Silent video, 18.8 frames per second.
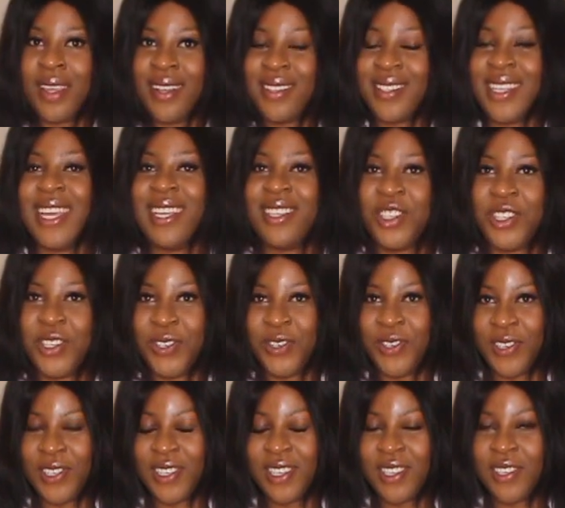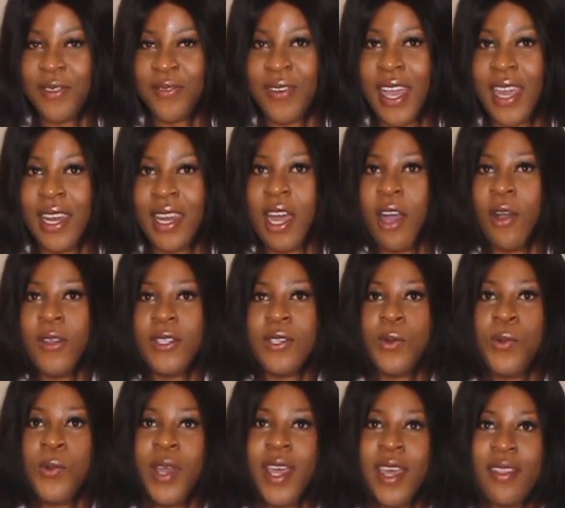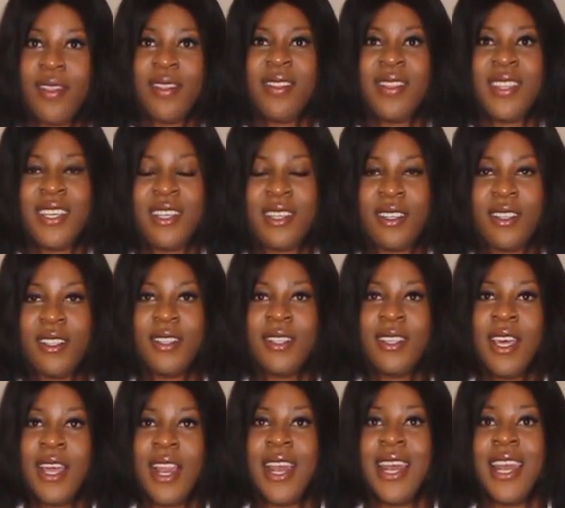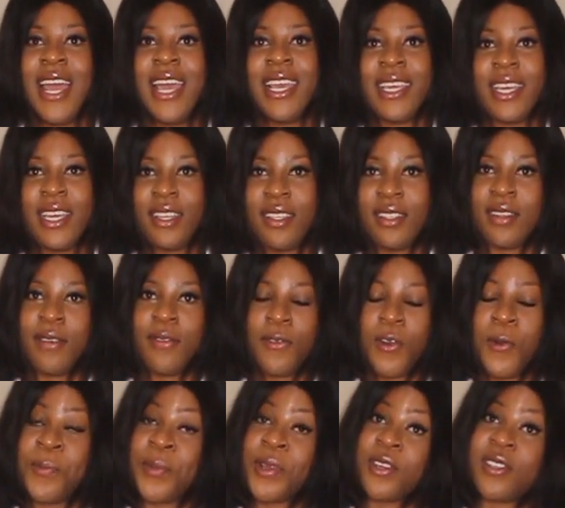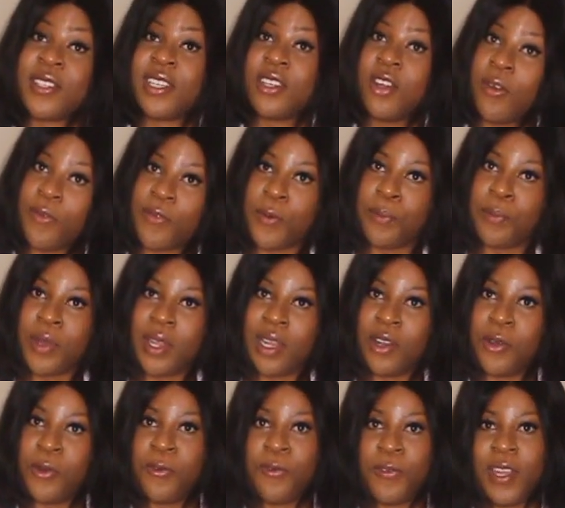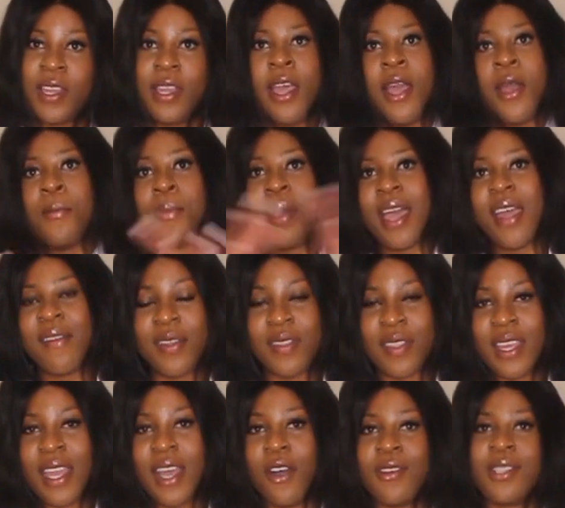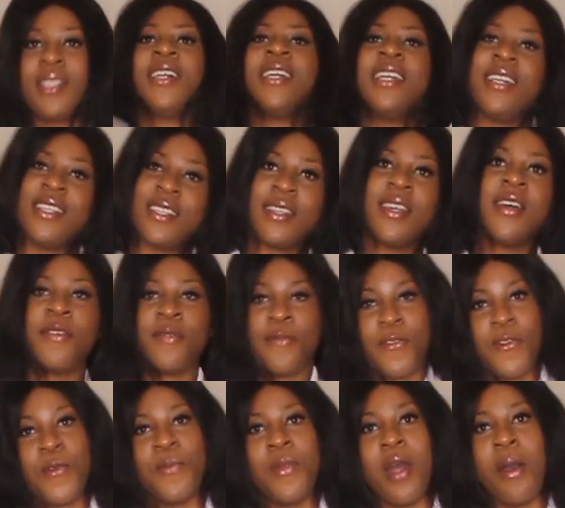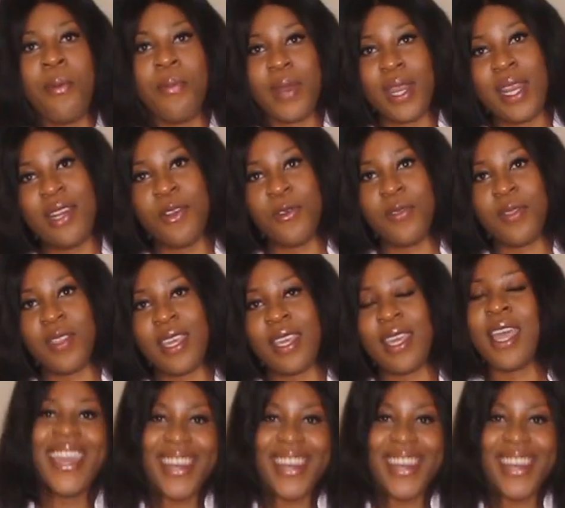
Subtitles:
Stay tuned to find out where these leggings are from, because they're not from Prettylittlething, but everything else is from Prettylittlething.